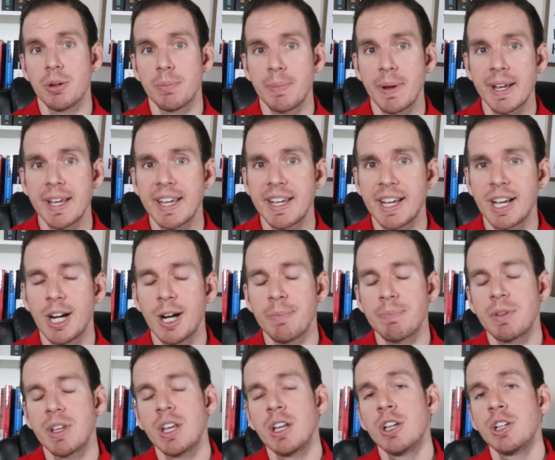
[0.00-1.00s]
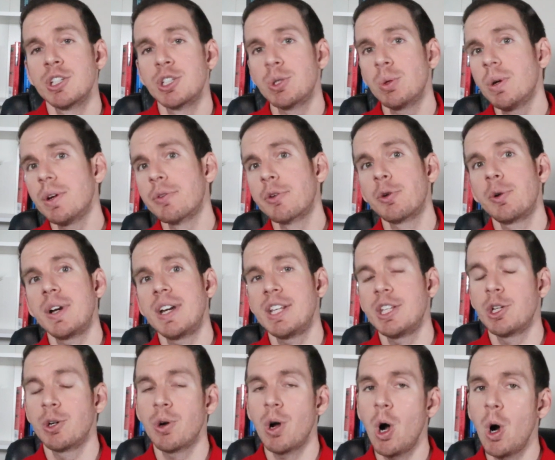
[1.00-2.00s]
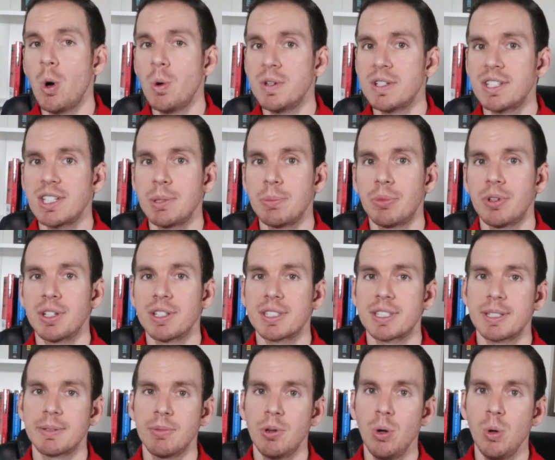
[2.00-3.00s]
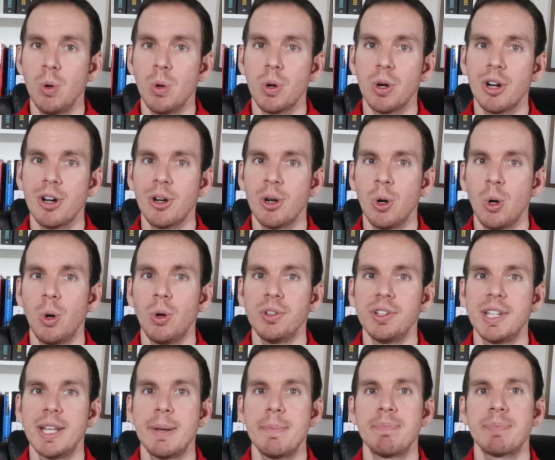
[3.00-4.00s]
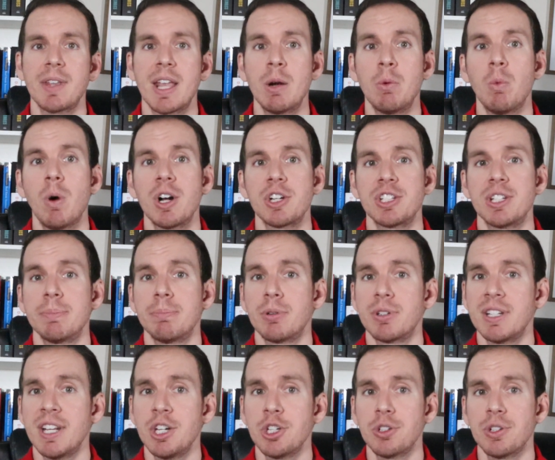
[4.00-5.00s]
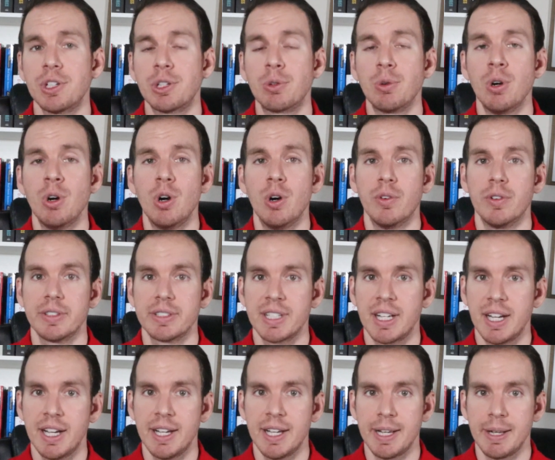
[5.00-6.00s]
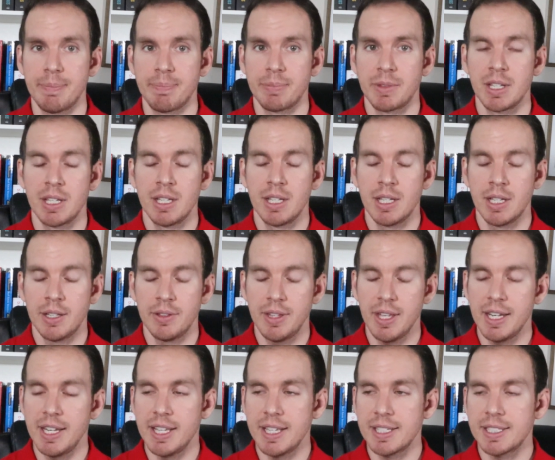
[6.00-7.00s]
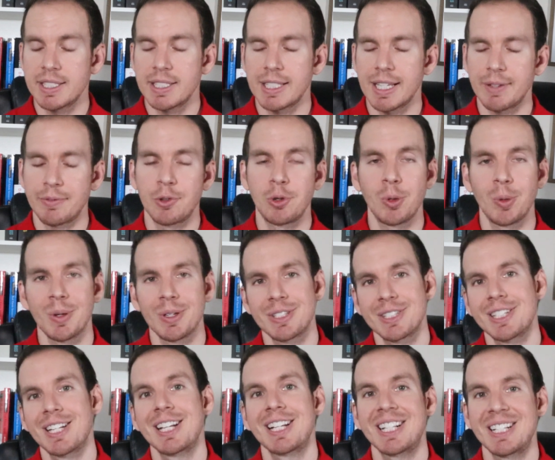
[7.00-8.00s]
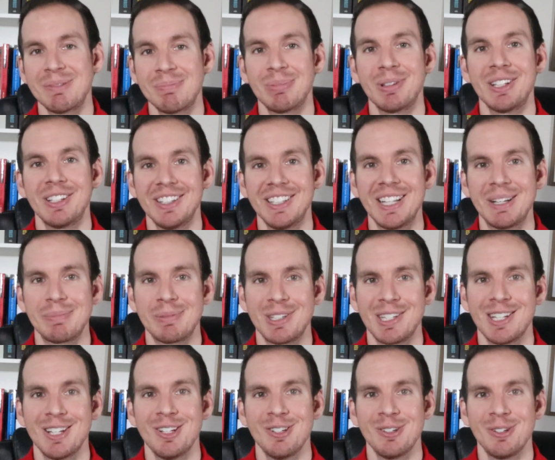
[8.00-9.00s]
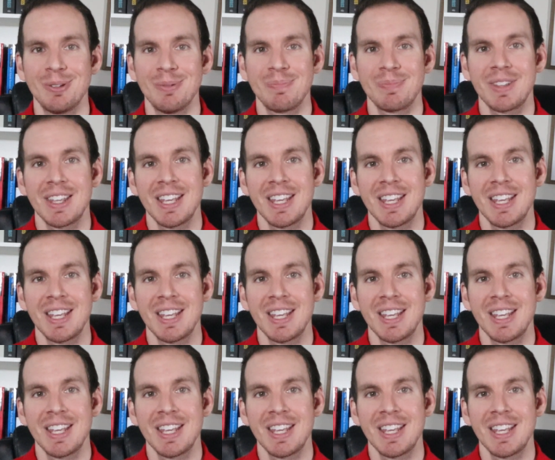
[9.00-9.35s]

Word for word: your bank account, sort of creating your own stimulus, or hold them and watch them potentially grow over time. That is, of course, completely up to you.